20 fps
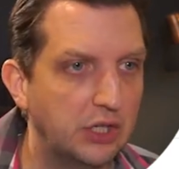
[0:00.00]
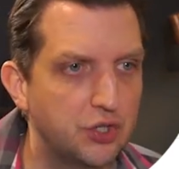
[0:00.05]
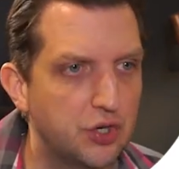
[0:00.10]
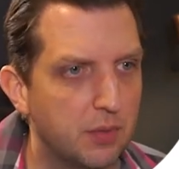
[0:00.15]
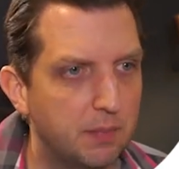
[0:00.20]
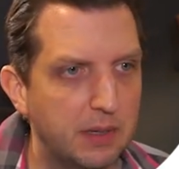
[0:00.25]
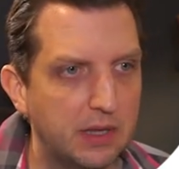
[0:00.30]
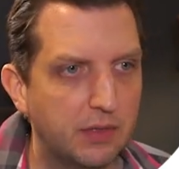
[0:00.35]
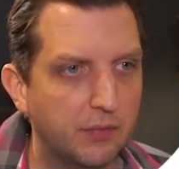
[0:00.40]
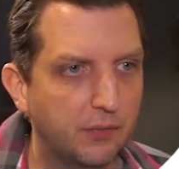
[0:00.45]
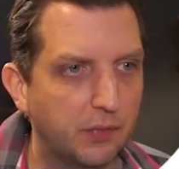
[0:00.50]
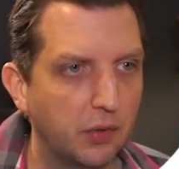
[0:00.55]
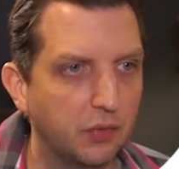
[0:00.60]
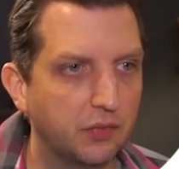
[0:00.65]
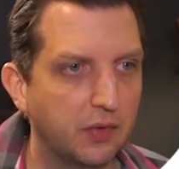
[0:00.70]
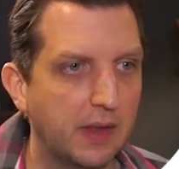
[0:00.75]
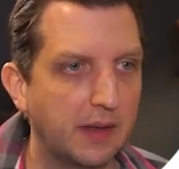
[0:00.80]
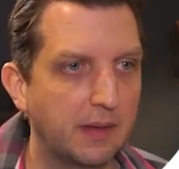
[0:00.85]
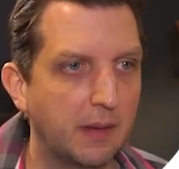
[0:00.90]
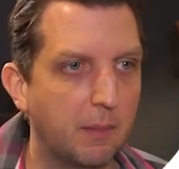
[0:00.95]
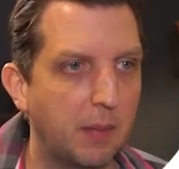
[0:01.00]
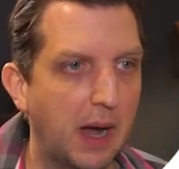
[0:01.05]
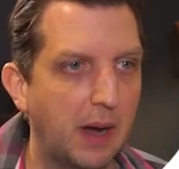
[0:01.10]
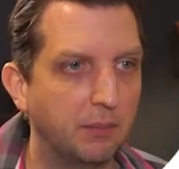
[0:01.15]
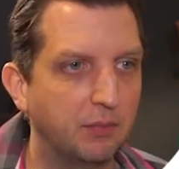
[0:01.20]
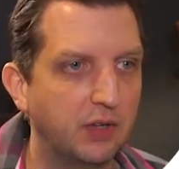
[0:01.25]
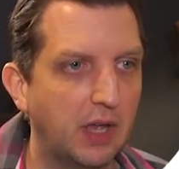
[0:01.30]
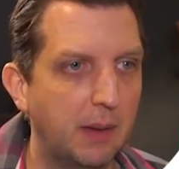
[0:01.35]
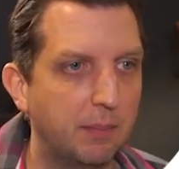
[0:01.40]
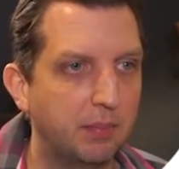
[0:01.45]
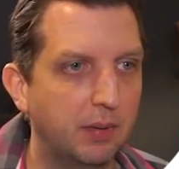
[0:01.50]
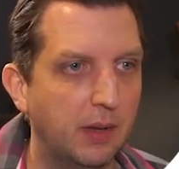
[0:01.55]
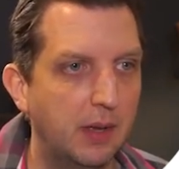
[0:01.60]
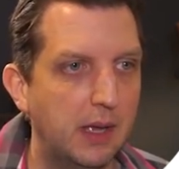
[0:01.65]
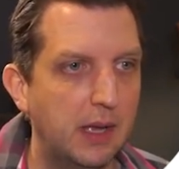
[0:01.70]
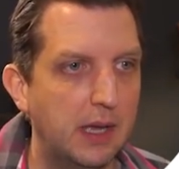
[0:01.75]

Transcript: It should be the first thing that pops up.